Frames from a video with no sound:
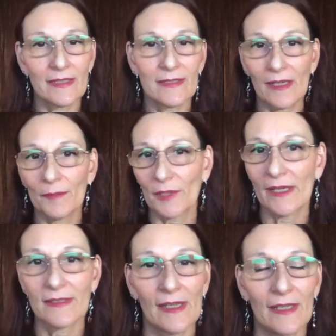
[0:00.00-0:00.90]
to stay up
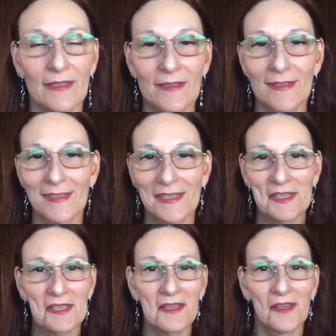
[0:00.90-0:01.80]
last night and
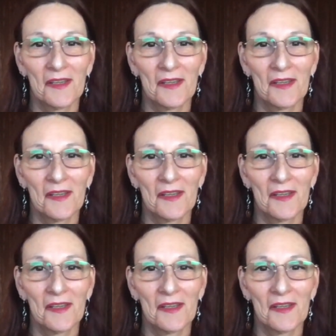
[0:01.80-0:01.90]
see